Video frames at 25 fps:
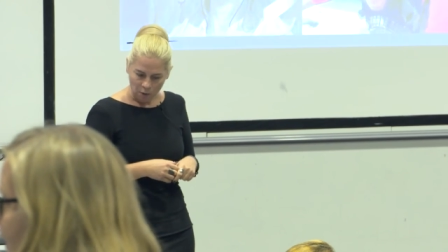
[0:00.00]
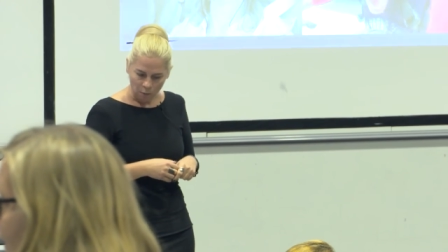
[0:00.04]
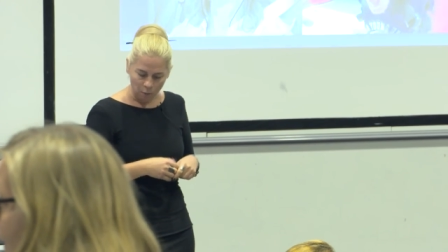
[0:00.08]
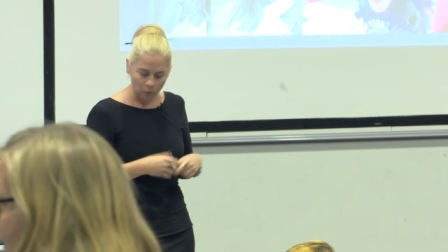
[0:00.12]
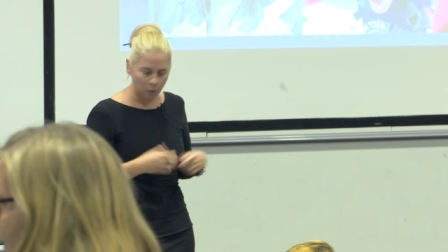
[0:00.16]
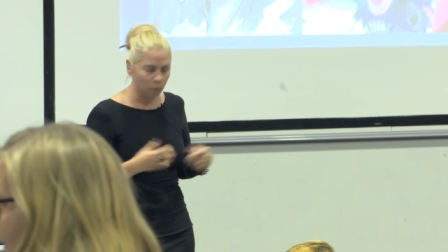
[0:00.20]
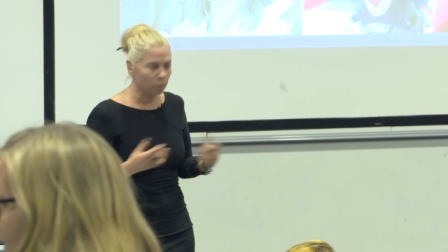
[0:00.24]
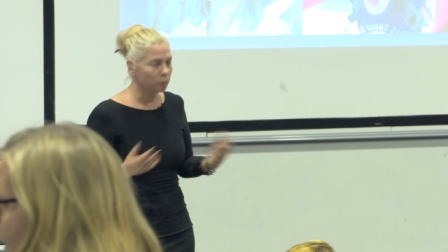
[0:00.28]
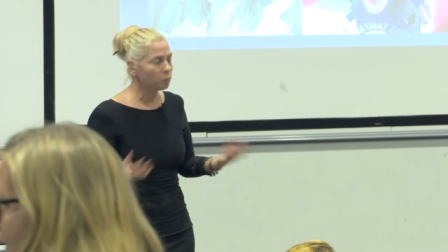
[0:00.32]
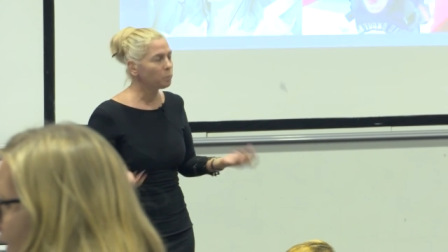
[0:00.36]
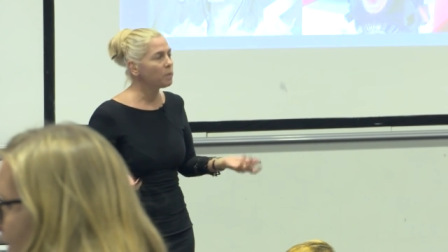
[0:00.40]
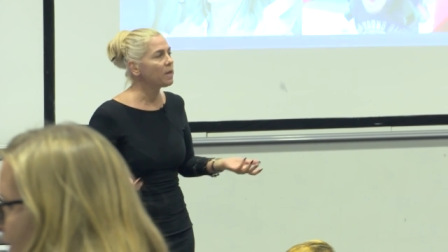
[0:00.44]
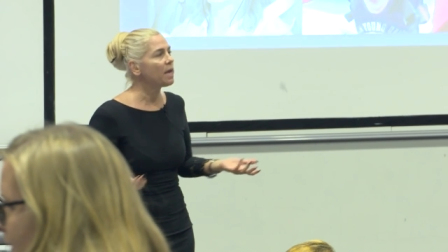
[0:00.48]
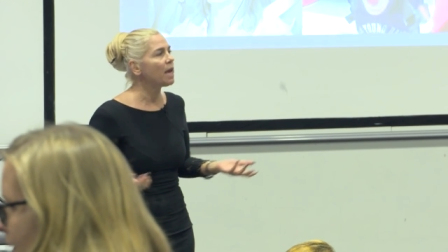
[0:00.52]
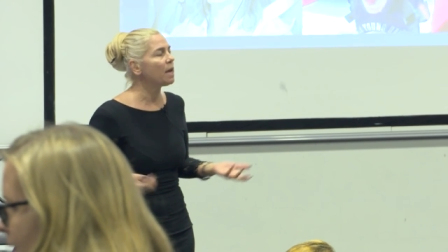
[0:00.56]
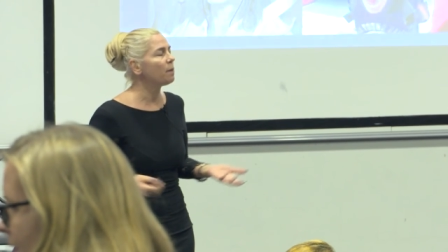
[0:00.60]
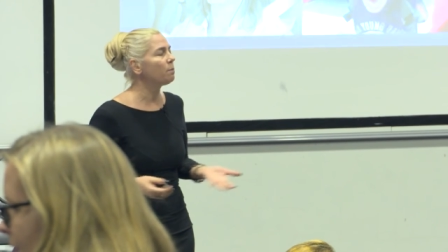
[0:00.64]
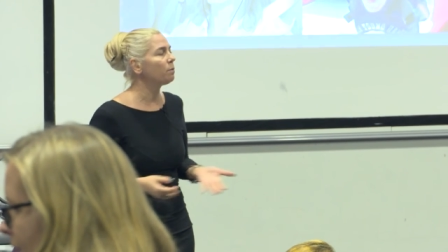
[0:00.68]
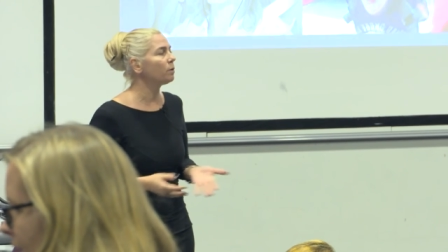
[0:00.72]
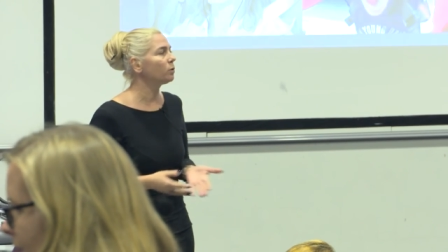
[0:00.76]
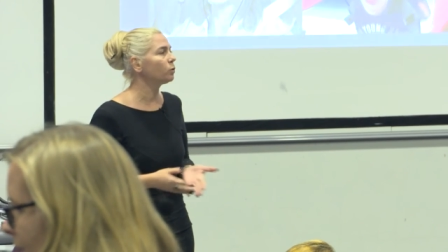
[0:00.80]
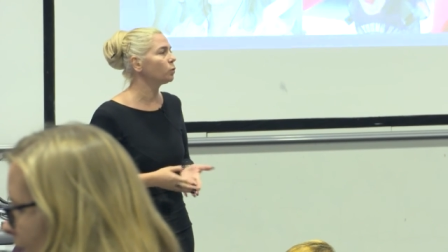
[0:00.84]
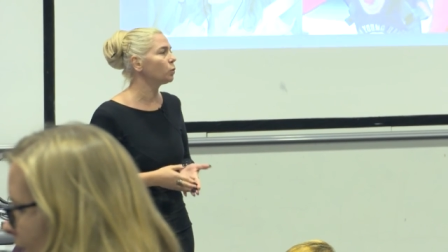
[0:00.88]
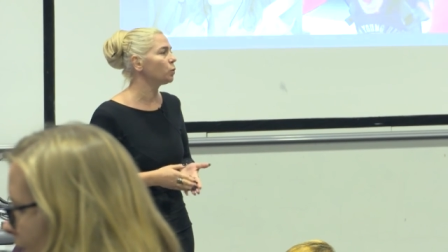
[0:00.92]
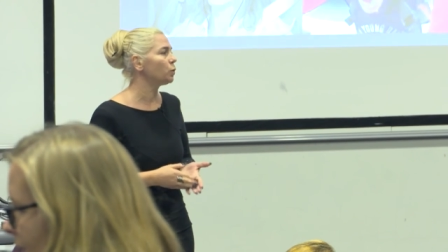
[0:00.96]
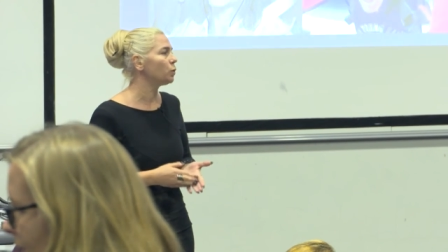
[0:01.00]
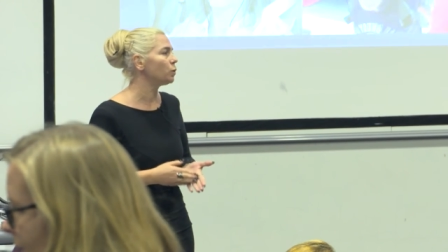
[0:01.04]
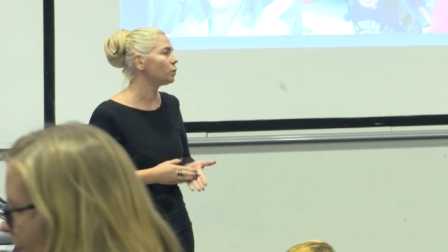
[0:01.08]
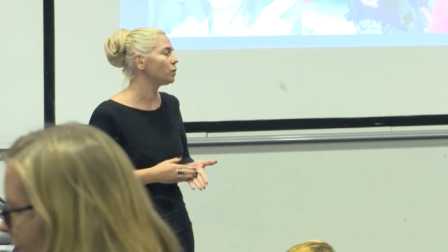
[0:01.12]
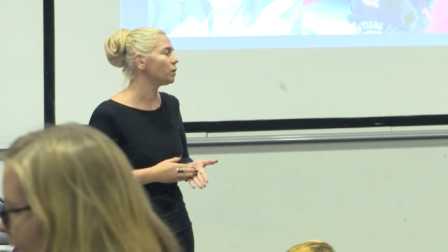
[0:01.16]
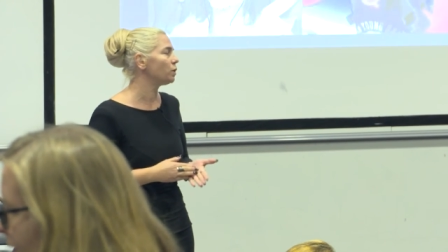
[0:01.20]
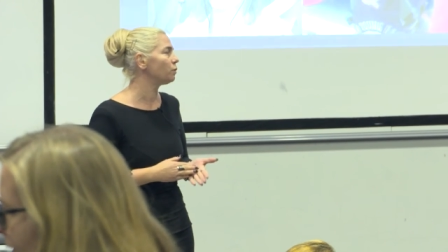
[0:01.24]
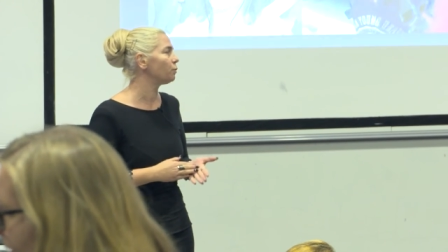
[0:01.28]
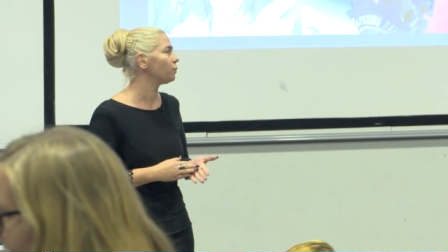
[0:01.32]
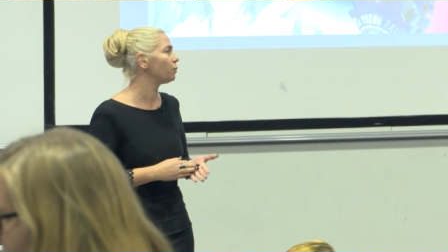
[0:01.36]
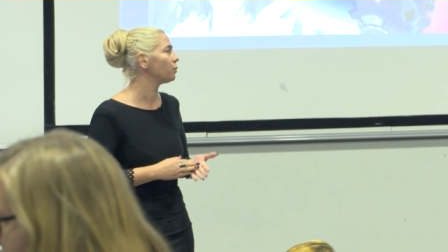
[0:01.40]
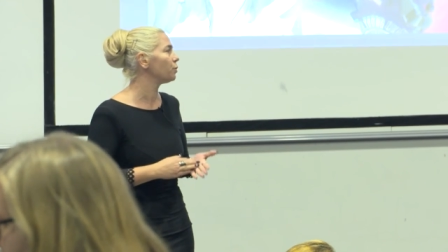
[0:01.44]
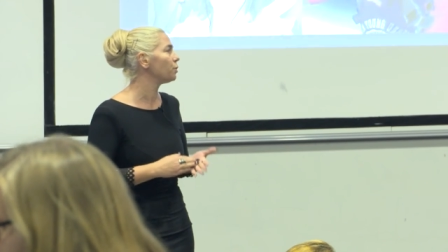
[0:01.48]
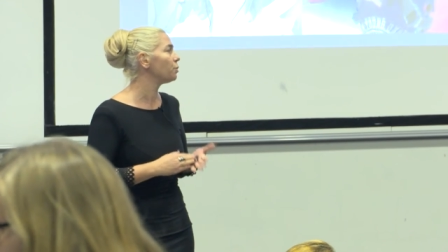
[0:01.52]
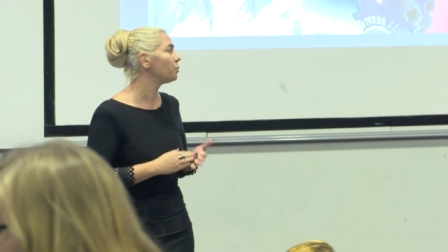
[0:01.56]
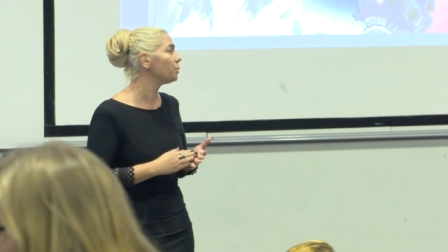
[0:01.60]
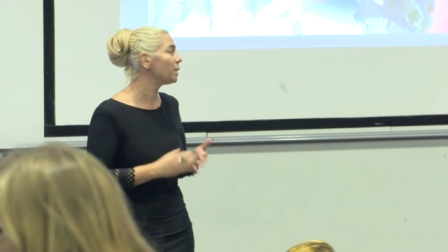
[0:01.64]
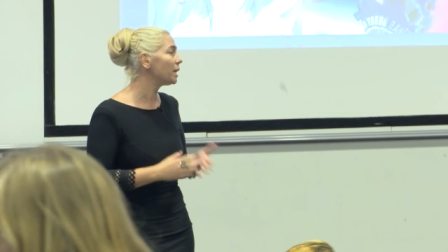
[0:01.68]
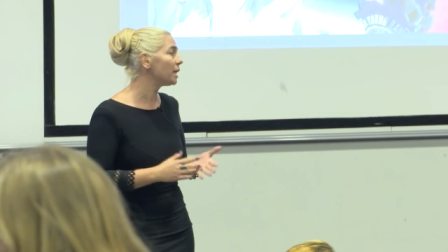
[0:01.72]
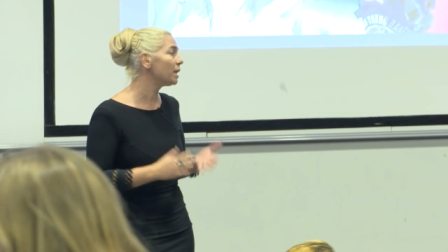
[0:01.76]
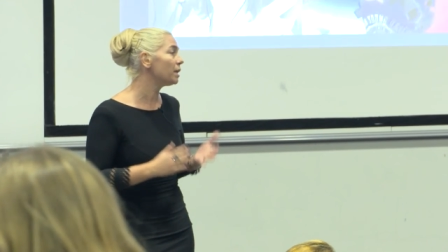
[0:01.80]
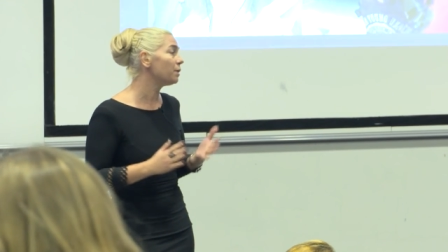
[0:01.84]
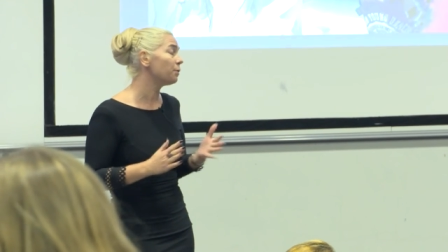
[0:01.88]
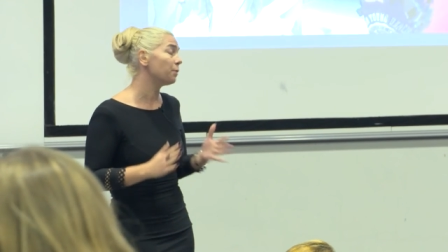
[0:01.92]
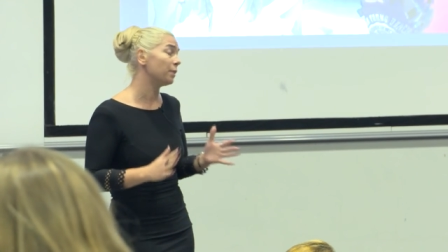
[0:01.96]
we would be able to use it for
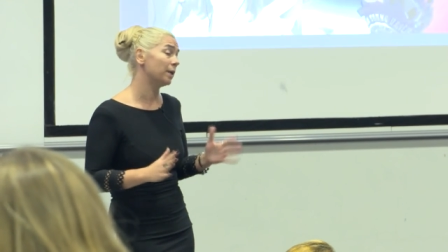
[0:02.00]
really,